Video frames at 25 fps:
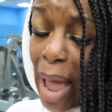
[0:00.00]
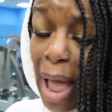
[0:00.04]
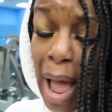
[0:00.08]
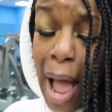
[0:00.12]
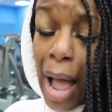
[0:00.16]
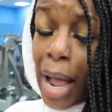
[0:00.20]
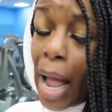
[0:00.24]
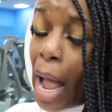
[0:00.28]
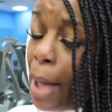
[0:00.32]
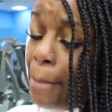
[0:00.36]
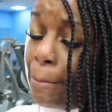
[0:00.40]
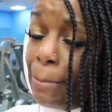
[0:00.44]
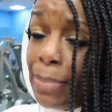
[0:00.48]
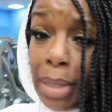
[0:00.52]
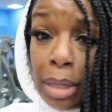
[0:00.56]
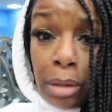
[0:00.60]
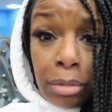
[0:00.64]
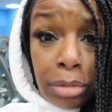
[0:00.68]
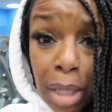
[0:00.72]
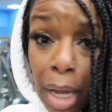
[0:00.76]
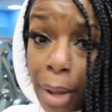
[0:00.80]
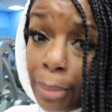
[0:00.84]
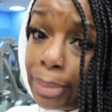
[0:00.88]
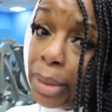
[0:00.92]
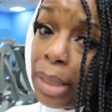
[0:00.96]
bad. I got
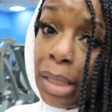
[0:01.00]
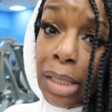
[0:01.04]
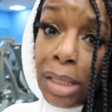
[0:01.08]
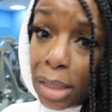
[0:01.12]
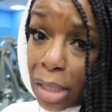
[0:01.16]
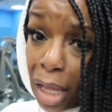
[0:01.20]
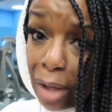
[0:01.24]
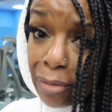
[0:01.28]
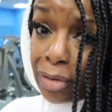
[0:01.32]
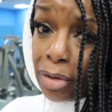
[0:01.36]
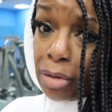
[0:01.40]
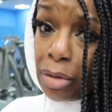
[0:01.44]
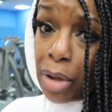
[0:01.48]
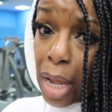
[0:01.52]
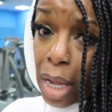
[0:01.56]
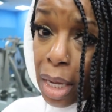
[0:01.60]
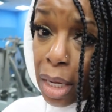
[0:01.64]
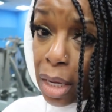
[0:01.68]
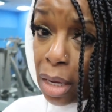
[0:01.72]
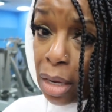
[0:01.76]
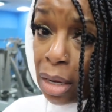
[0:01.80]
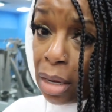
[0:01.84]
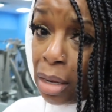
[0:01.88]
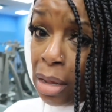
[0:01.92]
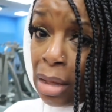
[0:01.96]
built up to stuff,
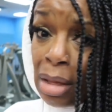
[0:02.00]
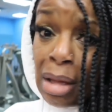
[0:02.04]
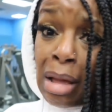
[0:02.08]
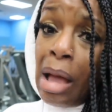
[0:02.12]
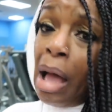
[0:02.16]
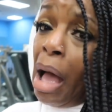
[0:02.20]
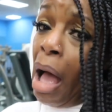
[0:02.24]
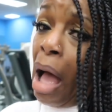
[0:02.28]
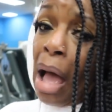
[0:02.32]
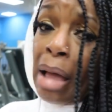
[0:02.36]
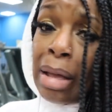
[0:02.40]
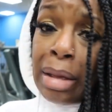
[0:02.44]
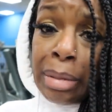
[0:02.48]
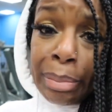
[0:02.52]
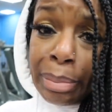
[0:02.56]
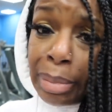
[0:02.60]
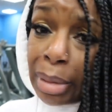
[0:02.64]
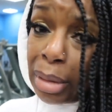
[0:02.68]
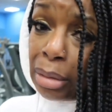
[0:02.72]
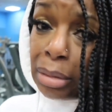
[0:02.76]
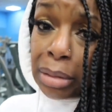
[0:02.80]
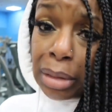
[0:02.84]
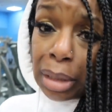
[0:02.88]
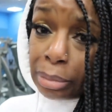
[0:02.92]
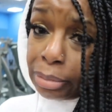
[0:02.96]
okay? I ain't
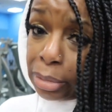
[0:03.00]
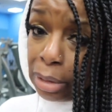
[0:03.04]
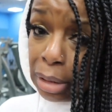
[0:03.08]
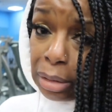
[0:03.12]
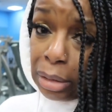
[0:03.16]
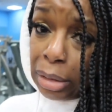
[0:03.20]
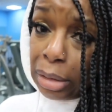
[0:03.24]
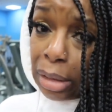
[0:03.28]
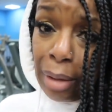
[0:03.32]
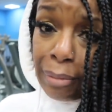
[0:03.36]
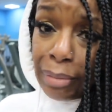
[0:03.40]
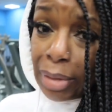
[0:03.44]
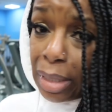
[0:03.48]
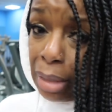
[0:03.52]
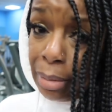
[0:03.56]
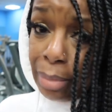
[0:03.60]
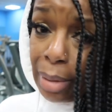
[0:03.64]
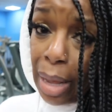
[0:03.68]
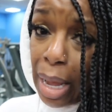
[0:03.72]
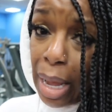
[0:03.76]
built up to 70